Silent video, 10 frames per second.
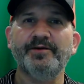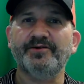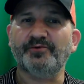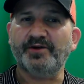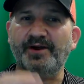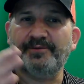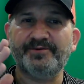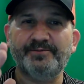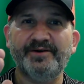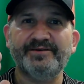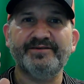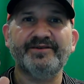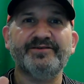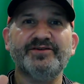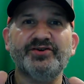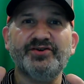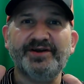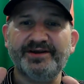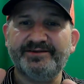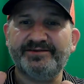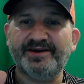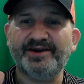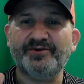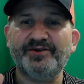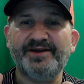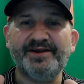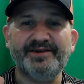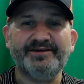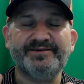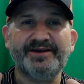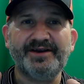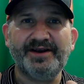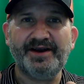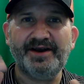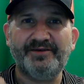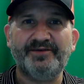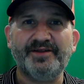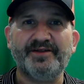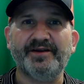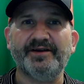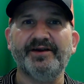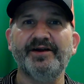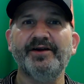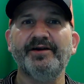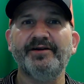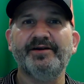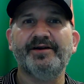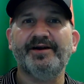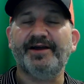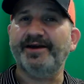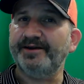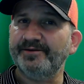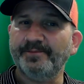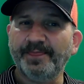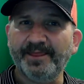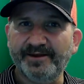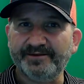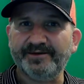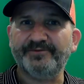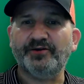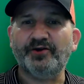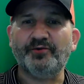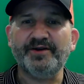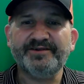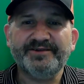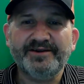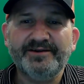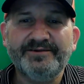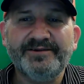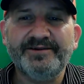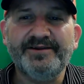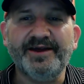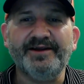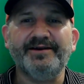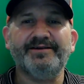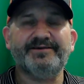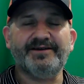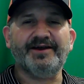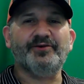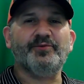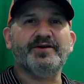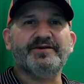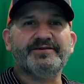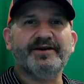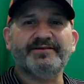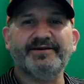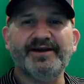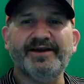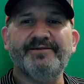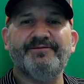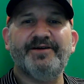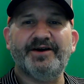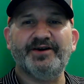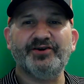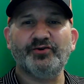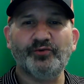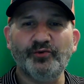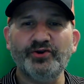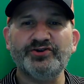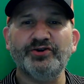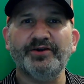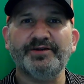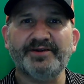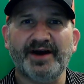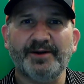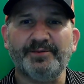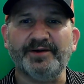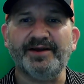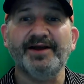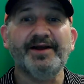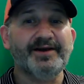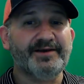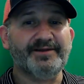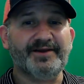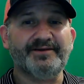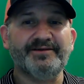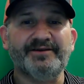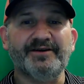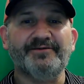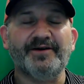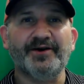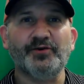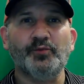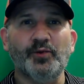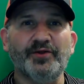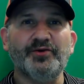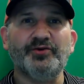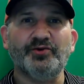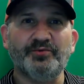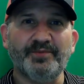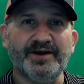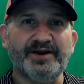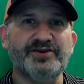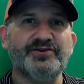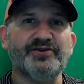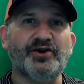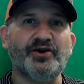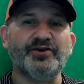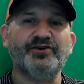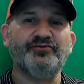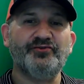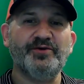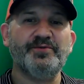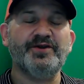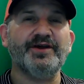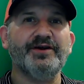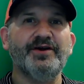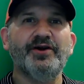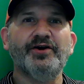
So when it comes to business, integrity is everything. And as I've already stated, today we're discussing a very crucial topic, and that is identifying whether your managers are contributing